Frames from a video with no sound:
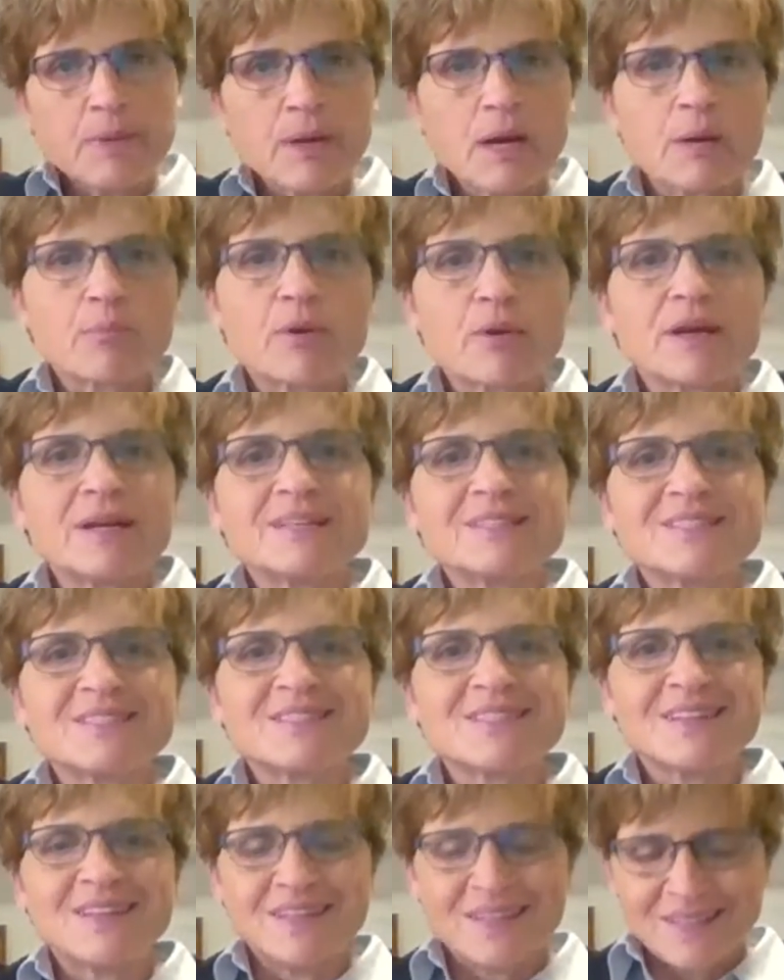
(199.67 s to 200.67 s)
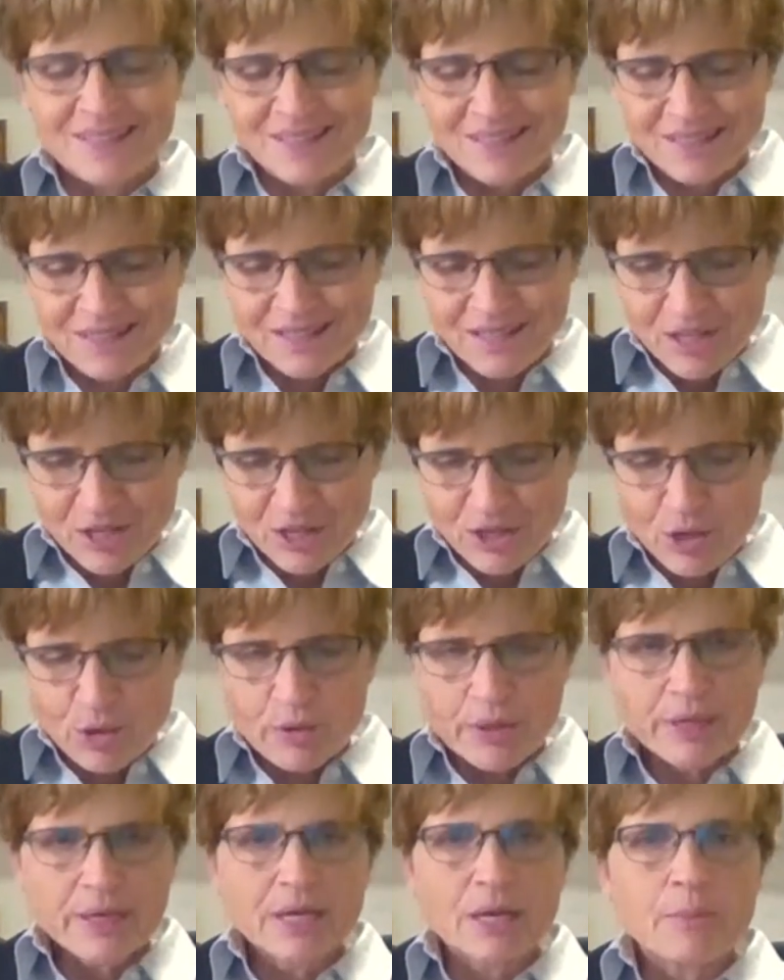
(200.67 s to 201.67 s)
our brains
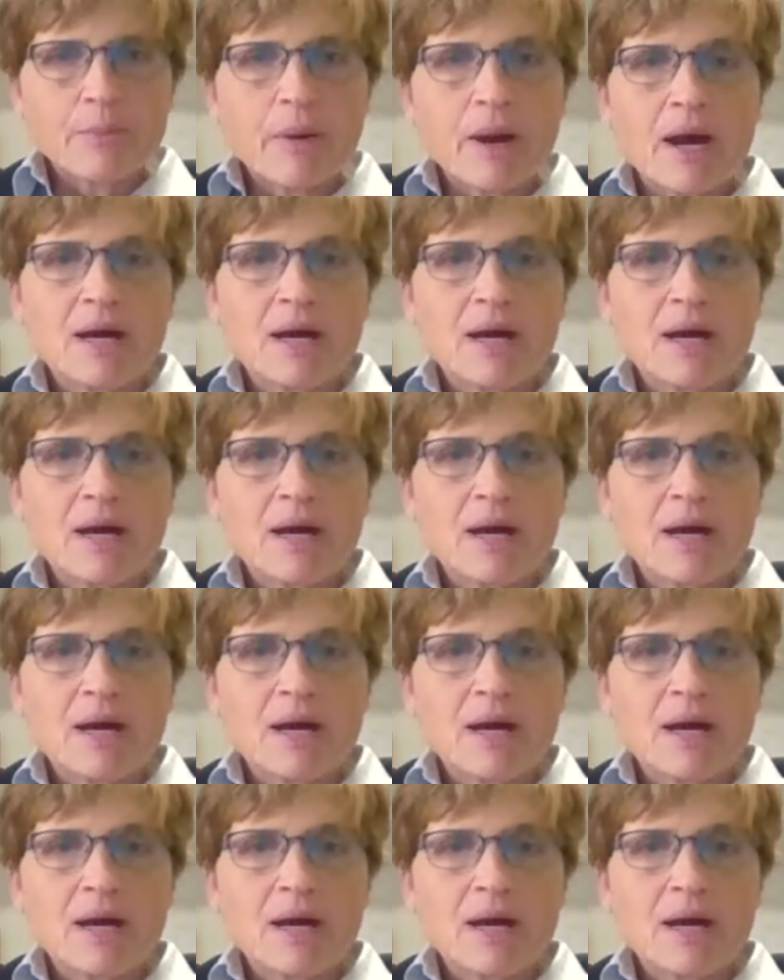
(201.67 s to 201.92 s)
going in a